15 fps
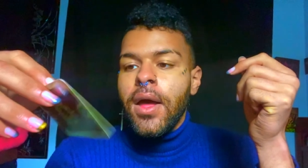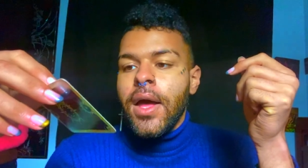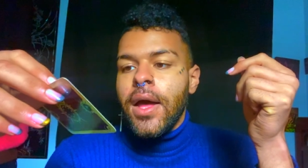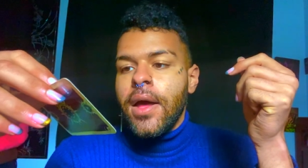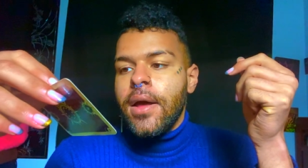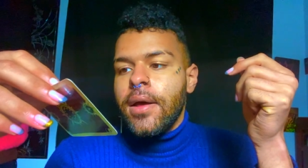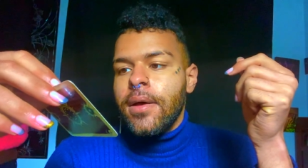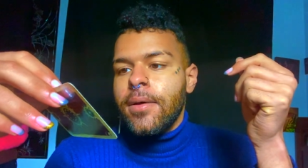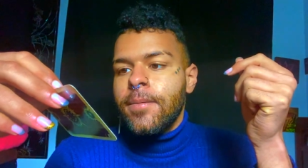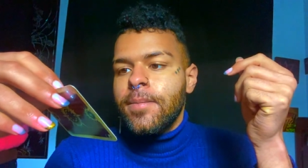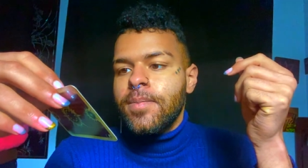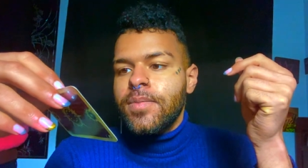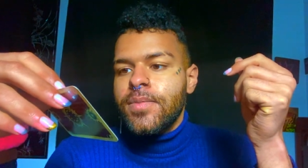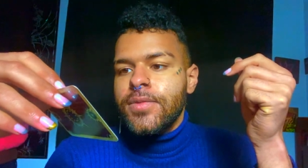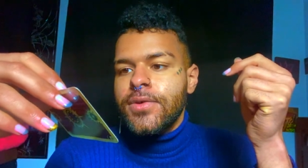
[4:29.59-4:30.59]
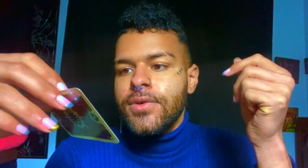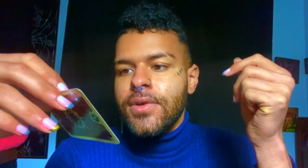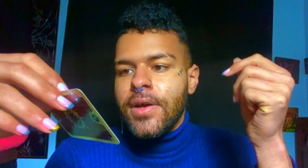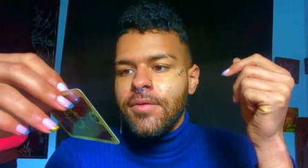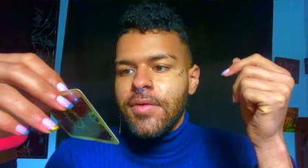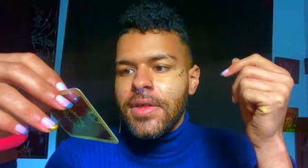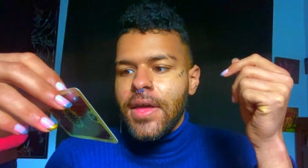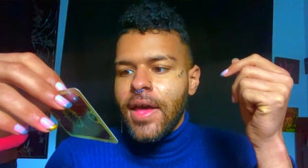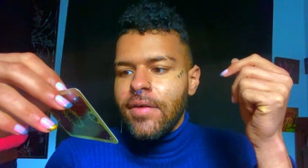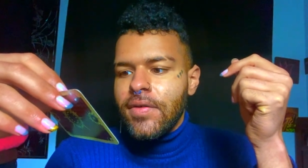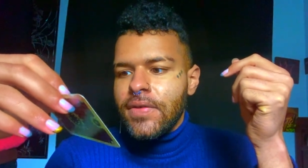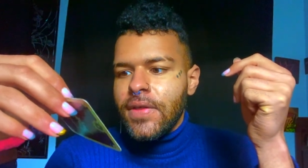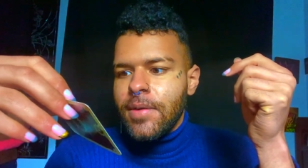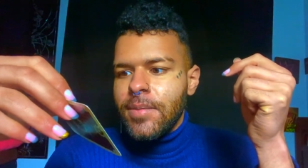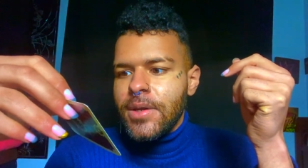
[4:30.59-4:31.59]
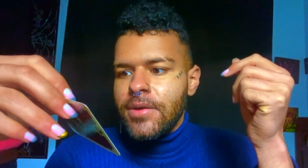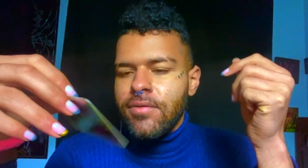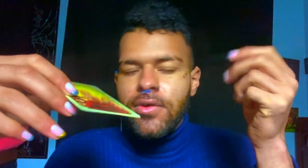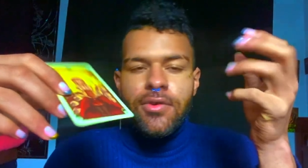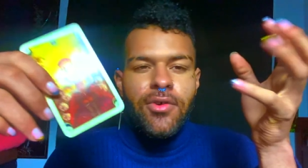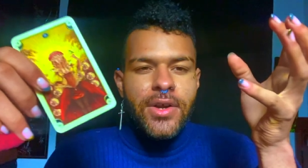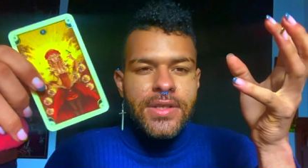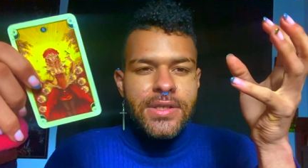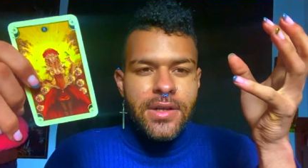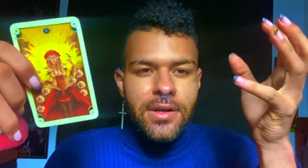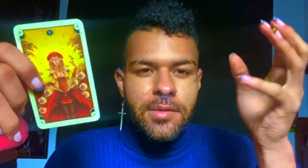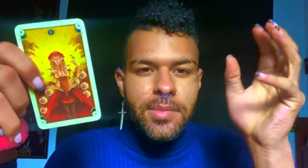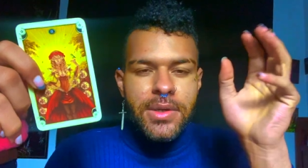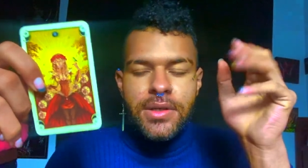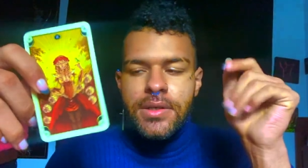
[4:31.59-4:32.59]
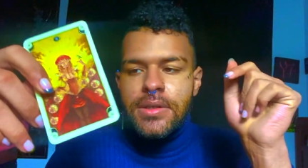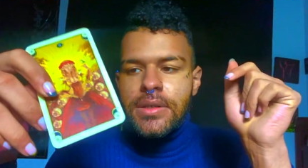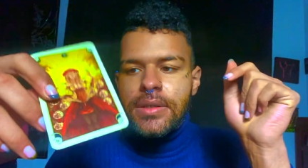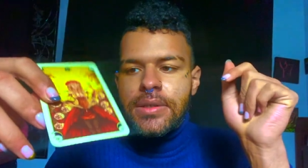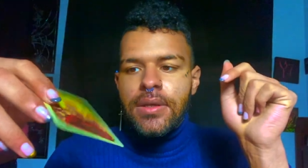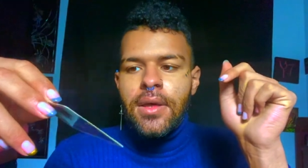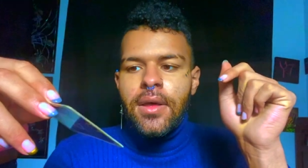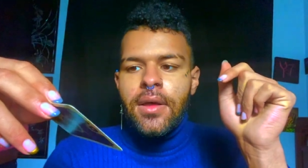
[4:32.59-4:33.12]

Um, you're not really having that many regrets on it because